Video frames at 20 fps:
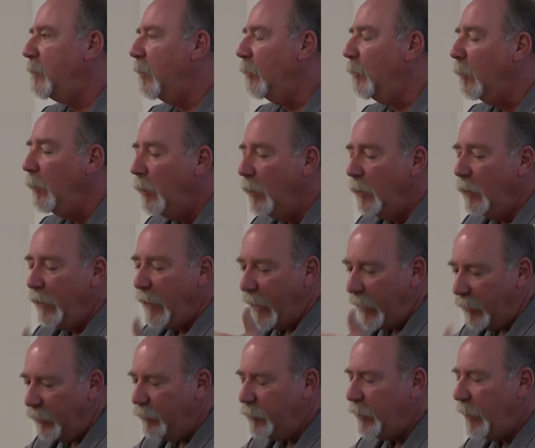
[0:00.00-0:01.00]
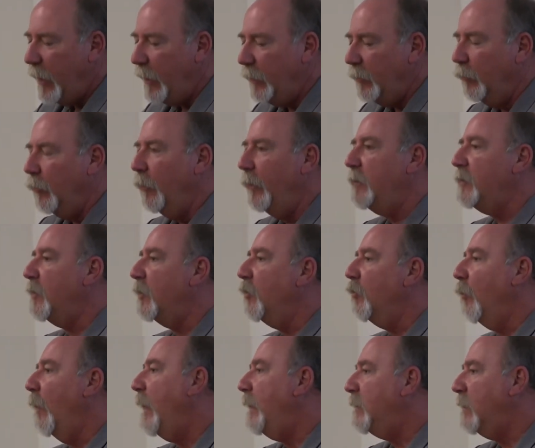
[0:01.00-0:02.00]
So end of January is a
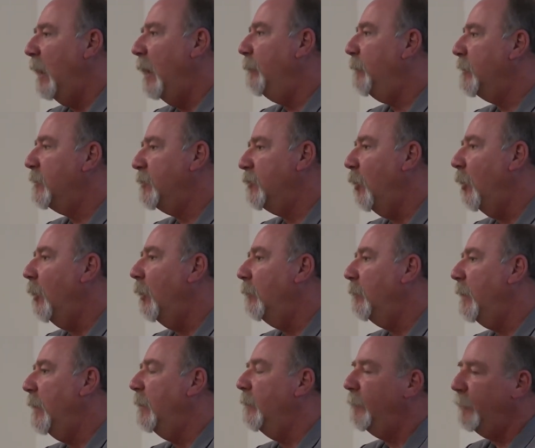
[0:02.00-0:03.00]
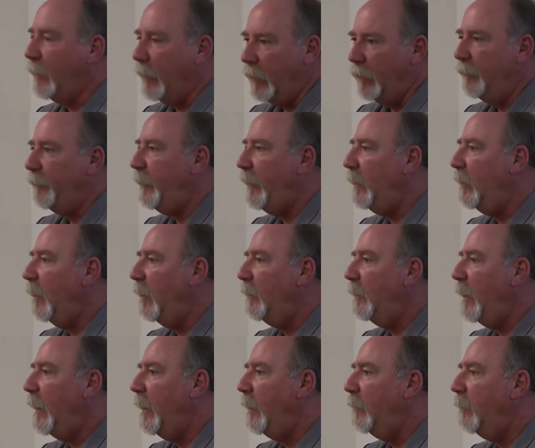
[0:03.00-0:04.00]
great time to start. Get a feed
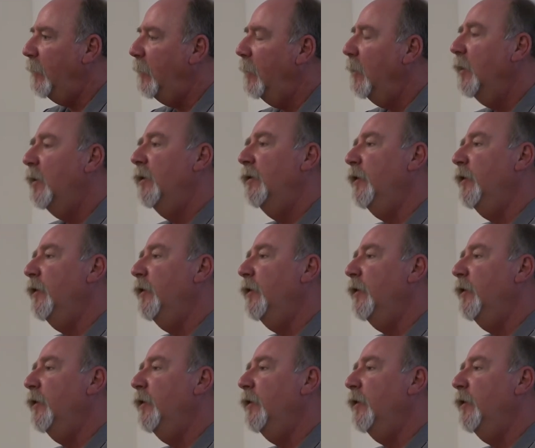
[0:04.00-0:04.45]
on then.